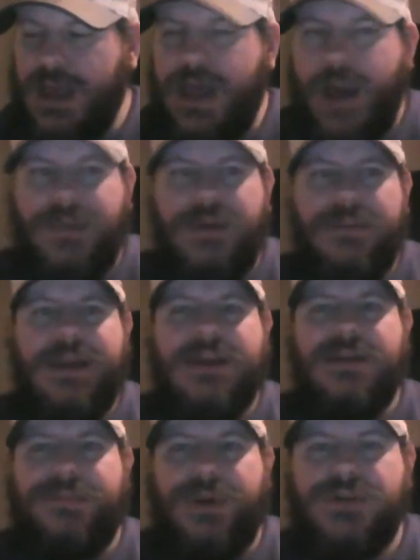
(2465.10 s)
going to make it
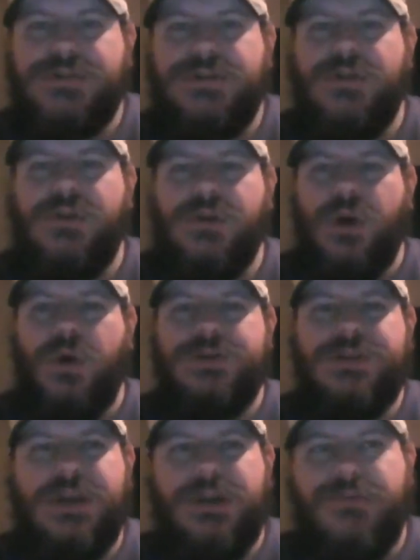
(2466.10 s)
a personal goal
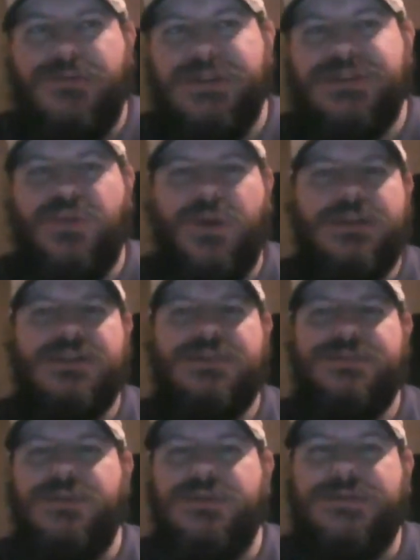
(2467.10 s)
to get Reese
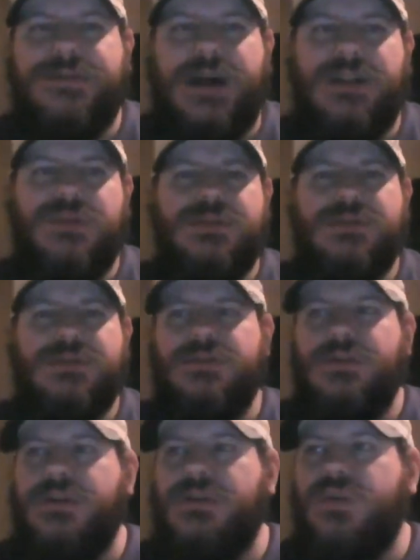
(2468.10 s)
Witherspoon to follow us
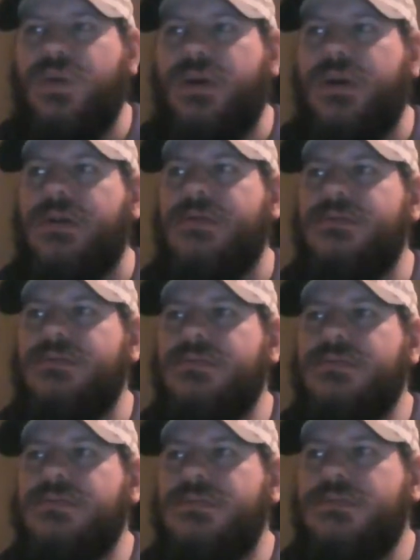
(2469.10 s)
on Twitter.
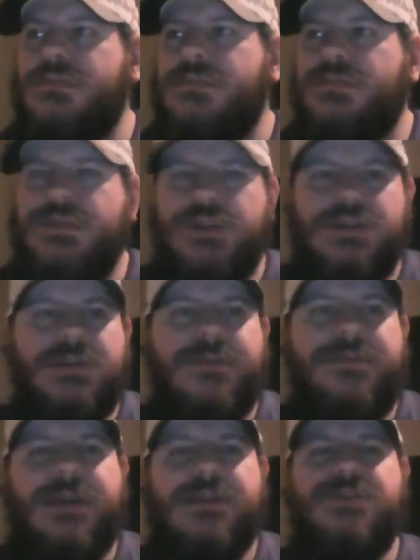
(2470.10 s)
She's not
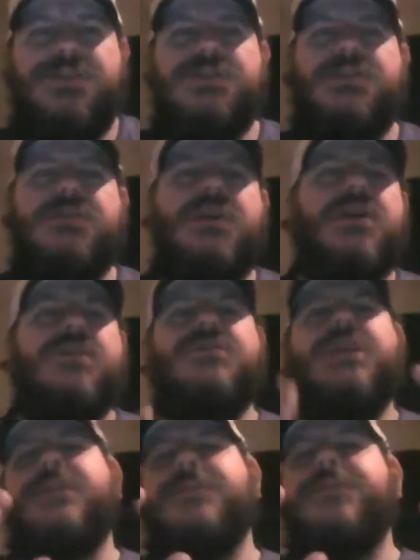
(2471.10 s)

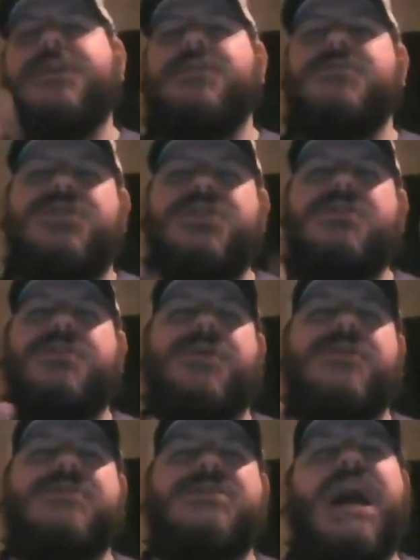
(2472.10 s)
the victim. She's the
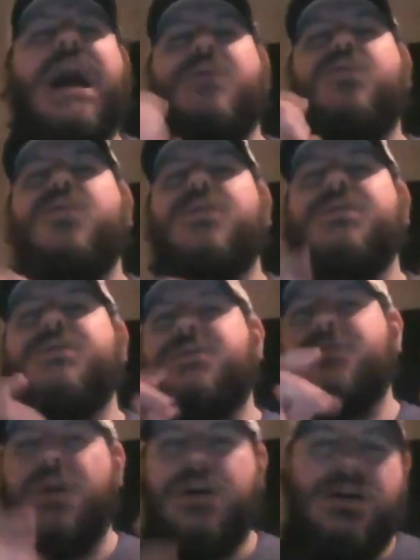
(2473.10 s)
person I want
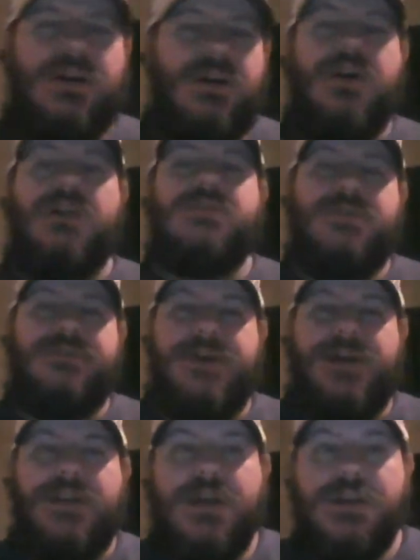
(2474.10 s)
us to
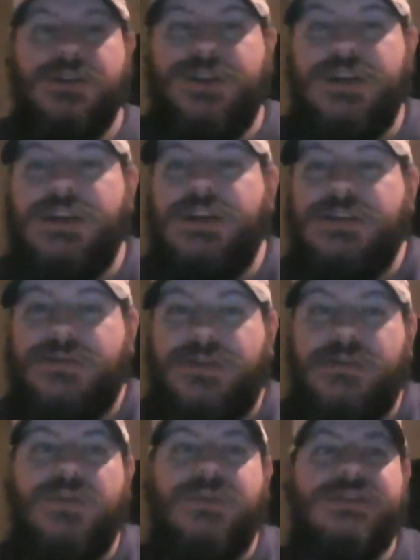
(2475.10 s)
follow. She's from
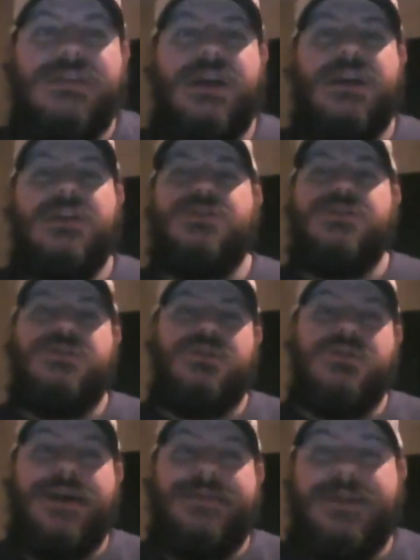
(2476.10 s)
Louisiana. She's a Who
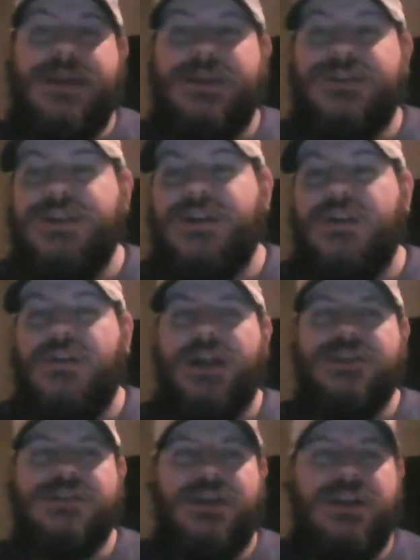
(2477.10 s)
Dat fan. She
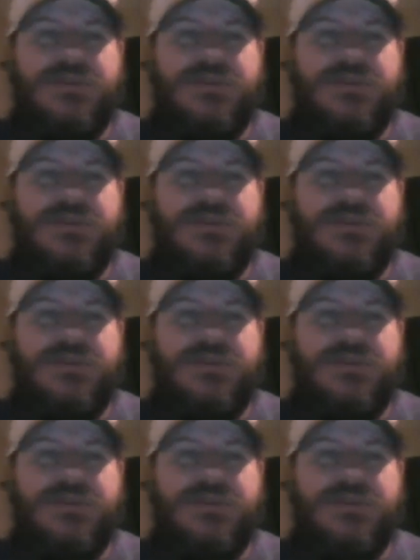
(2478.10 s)
congratulated